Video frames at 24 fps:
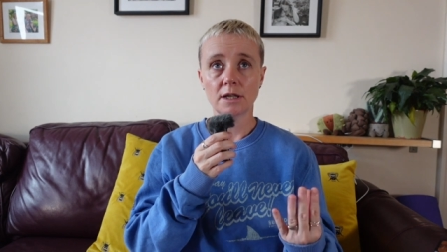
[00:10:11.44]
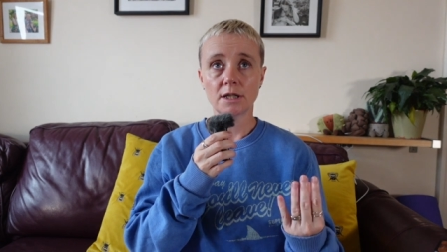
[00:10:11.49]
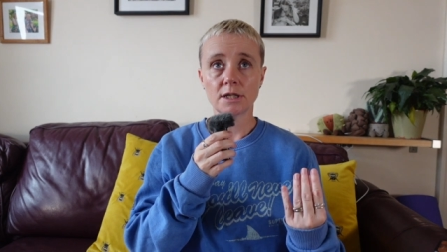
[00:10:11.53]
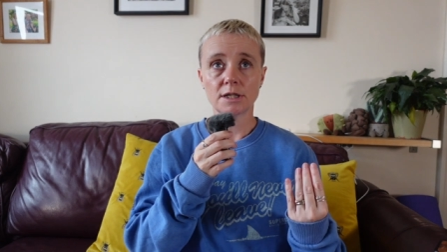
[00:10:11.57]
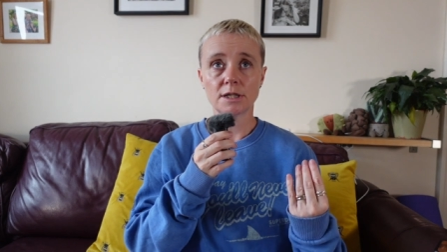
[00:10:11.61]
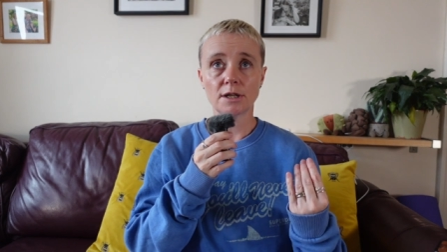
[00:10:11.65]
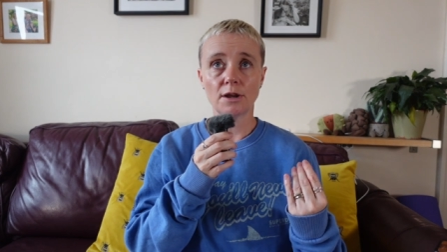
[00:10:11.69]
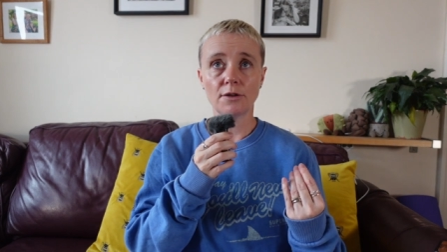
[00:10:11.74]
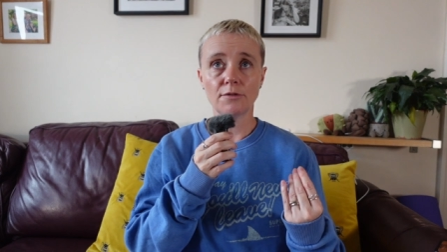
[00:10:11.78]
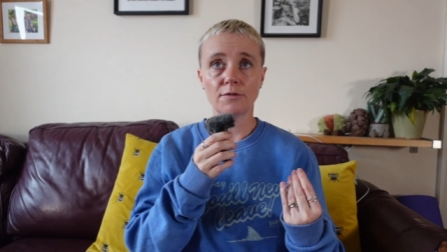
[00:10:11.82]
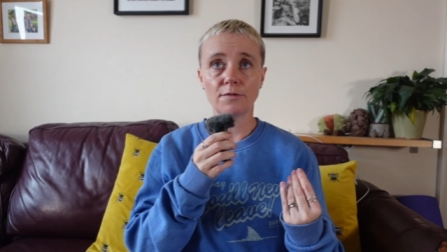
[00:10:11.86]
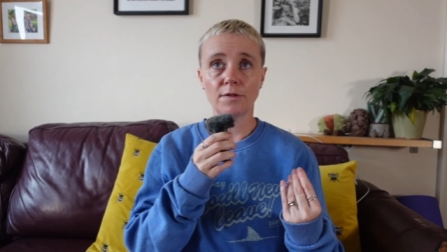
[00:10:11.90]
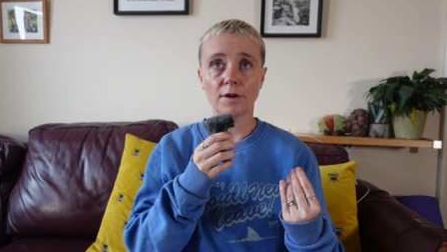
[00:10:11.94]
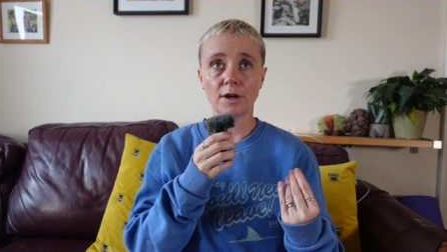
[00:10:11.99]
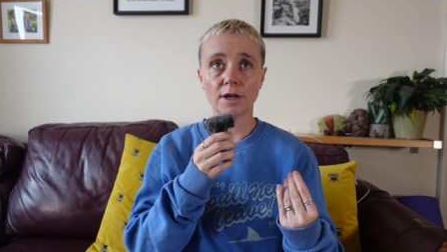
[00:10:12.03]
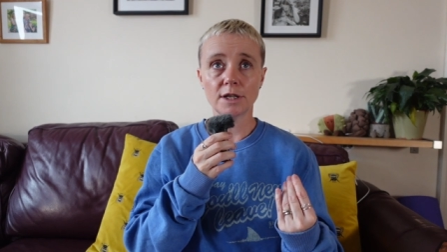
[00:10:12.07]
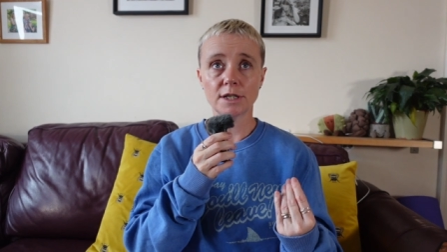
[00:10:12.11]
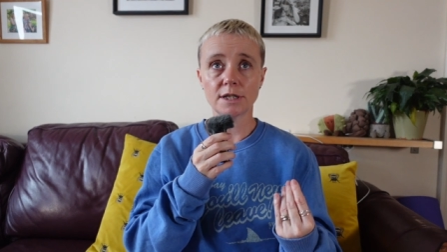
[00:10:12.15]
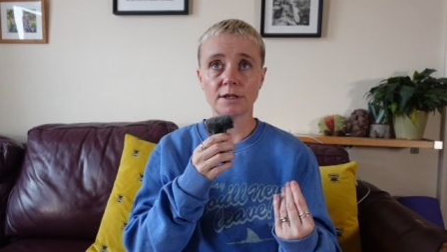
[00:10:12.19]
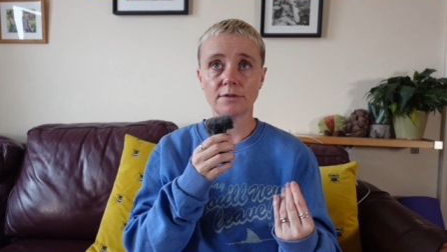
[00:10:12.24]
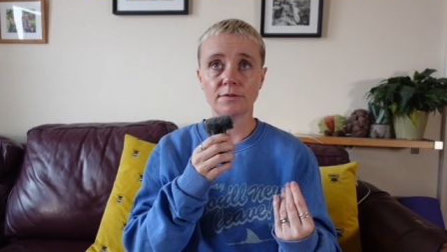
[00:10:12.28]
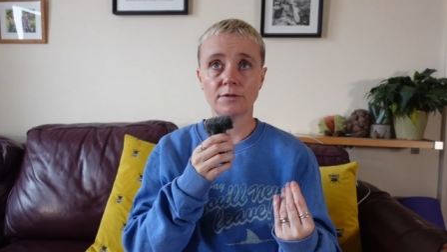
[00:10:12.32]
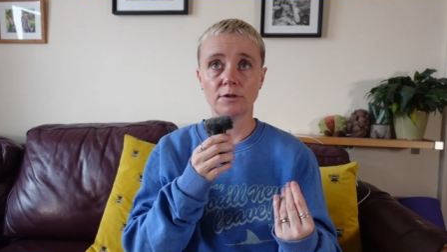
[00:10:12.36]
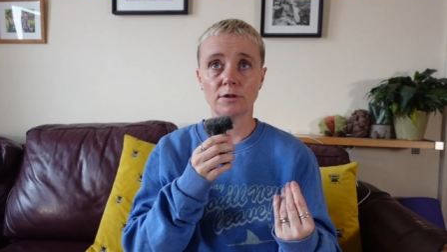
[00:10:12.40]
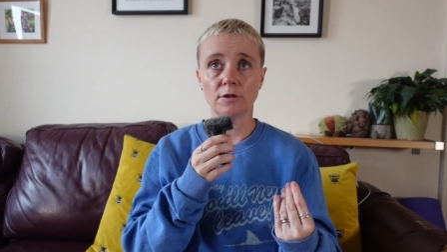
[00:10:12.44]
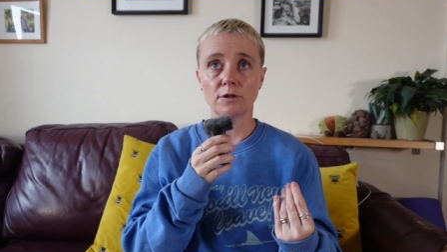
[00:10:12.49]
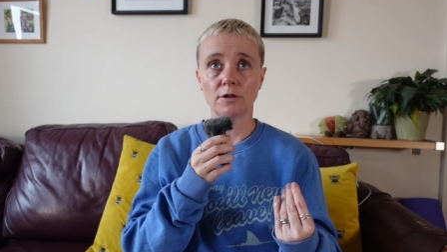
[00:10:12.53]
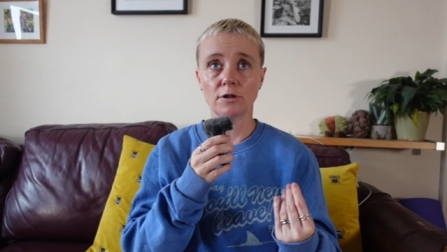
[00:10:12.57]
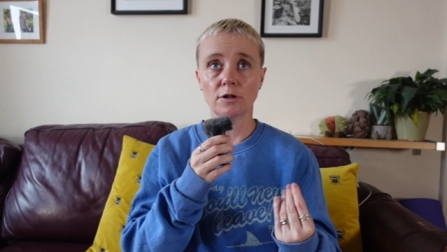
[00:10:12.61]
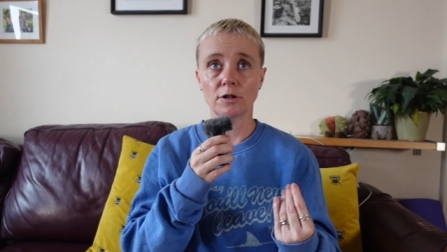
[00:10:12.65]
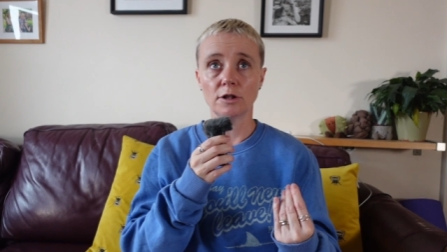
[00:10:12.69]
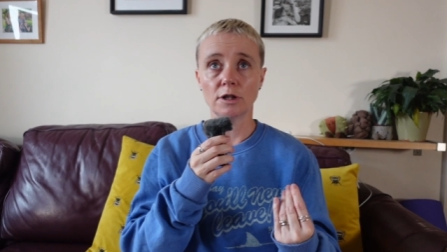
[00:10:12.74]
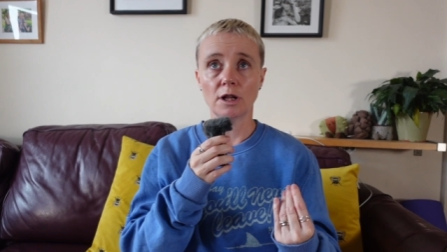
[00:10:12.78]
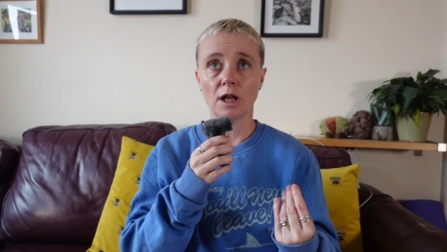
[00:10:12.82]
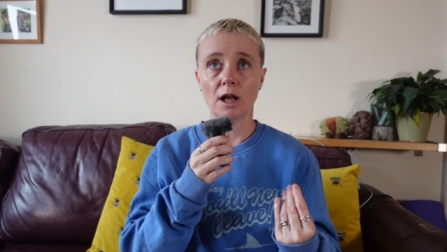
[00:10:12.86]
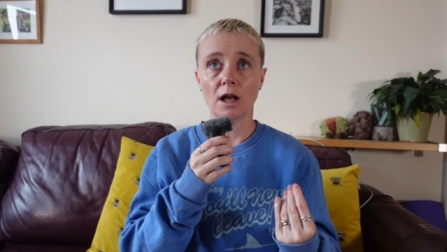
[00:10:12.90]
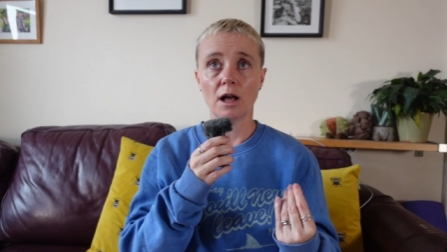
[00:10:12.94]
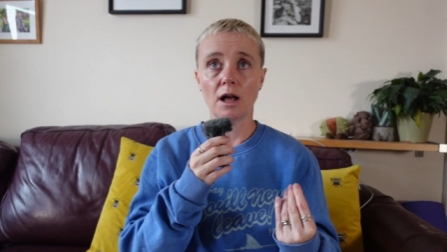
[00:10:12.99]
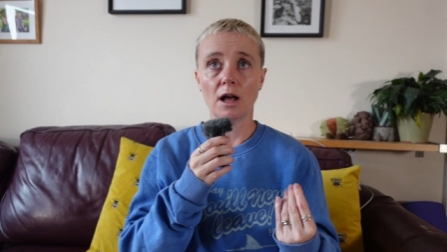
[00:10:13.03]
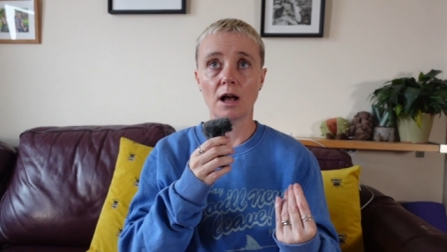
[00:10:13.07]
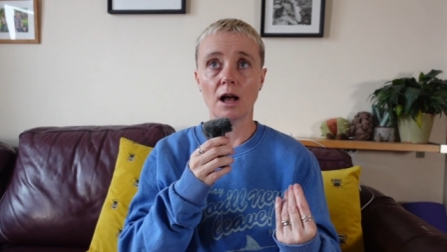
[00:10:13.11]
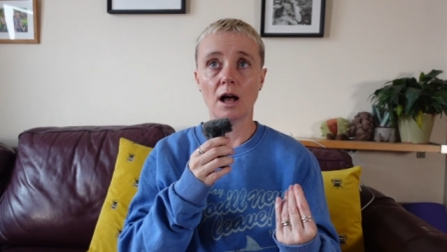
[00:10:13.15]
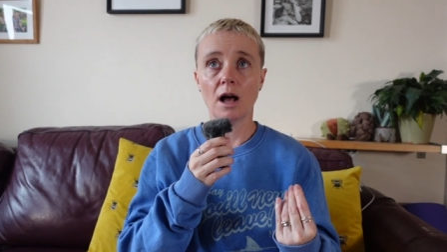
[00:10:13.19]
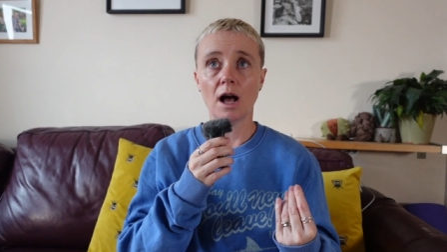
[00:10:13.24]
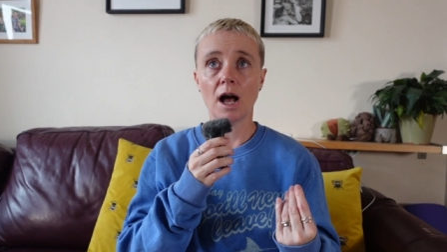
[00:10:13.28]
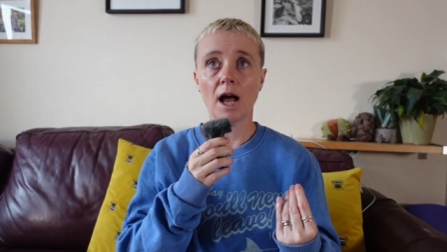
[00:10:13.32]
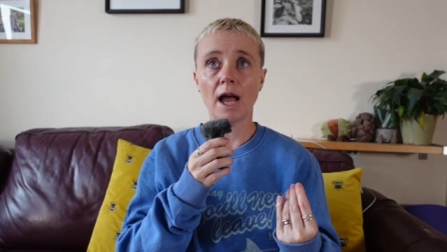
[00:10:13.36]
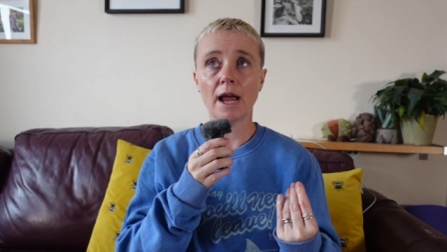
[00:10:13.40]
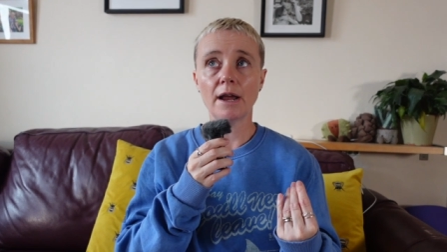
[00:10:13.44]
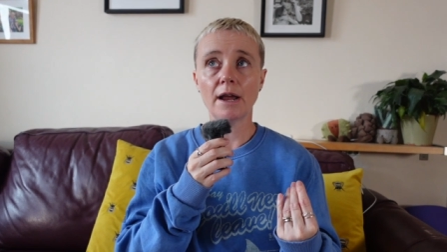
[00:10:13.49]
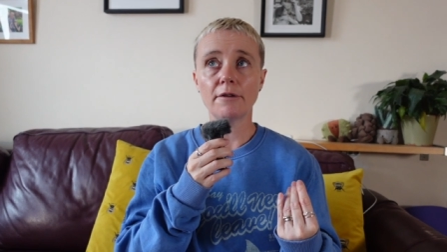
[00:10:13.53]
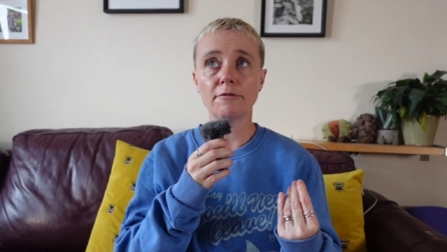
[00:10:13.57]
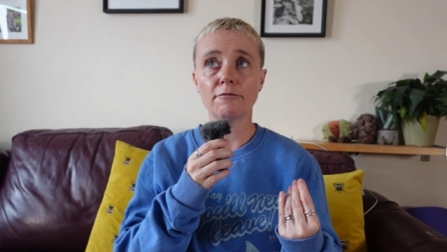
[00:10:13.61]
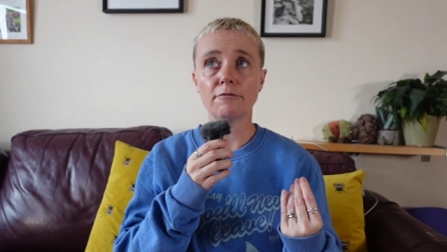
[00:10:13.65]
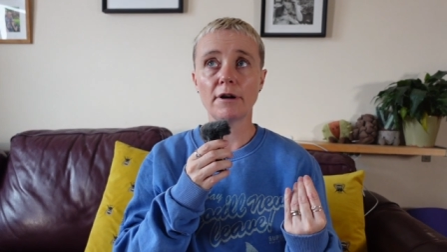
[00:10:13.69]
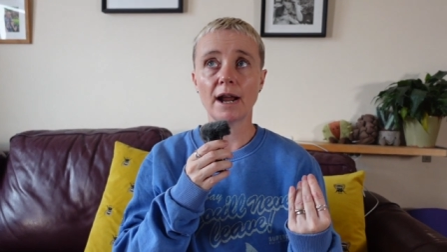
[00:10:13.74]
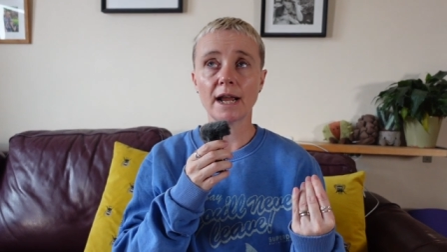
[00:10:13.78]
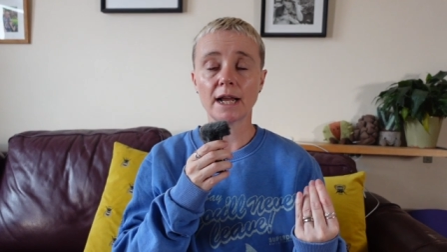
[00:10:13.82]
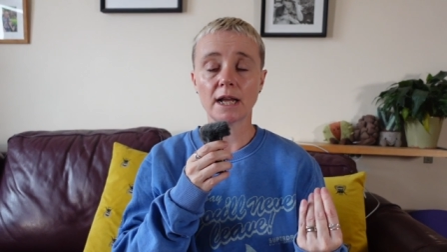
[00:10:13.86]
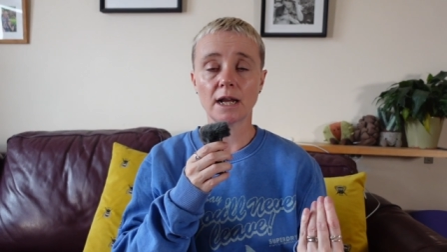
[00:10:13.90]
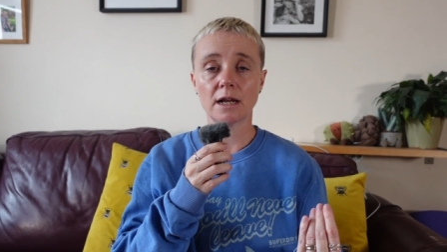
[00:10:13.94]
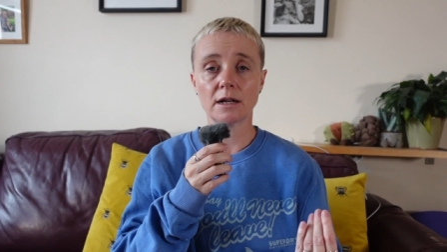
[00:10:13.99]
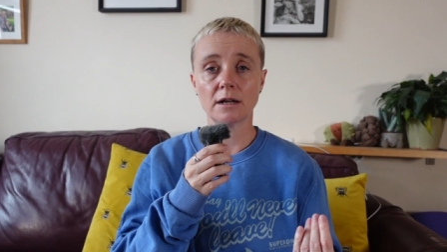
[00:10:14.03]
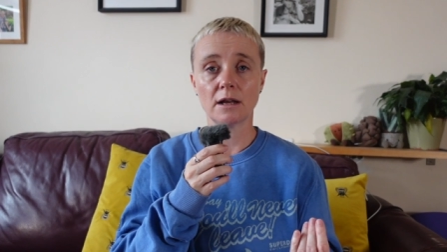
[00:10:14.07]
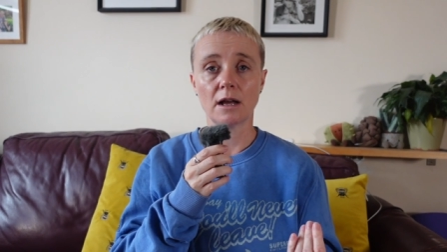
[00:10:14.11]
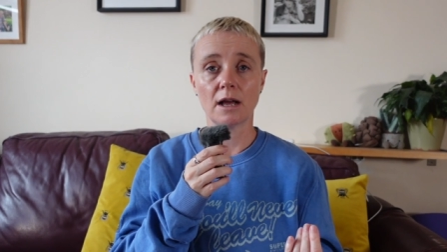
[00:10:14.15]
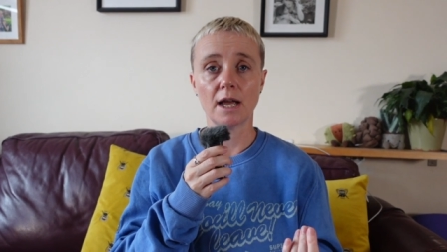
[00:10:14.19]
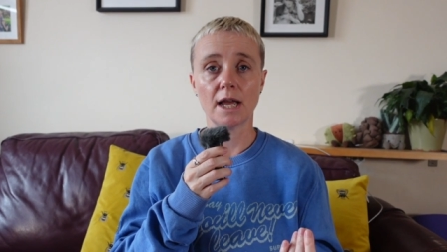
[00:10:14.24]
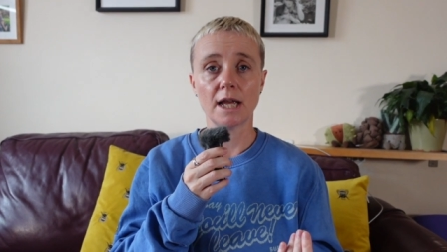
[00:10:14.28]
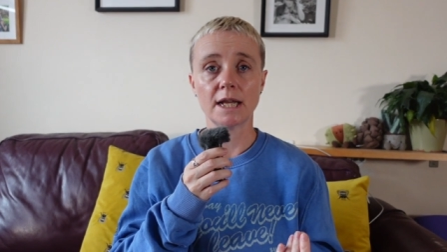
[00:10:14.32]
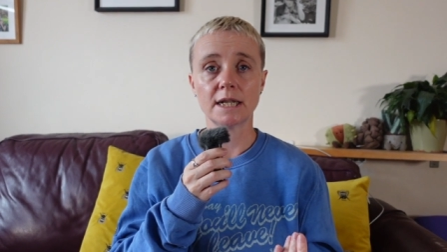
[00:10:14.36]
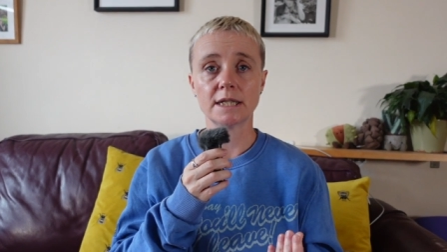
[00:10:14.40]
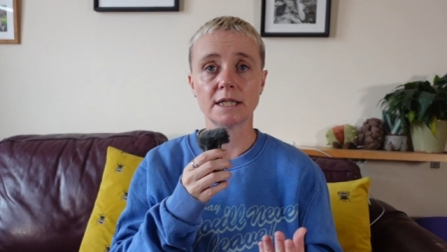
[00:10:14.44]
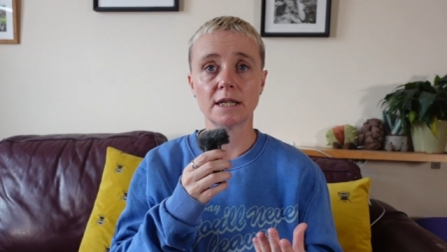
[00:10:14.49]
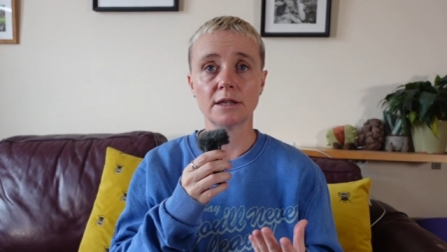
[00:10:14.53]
So first of all, I recognised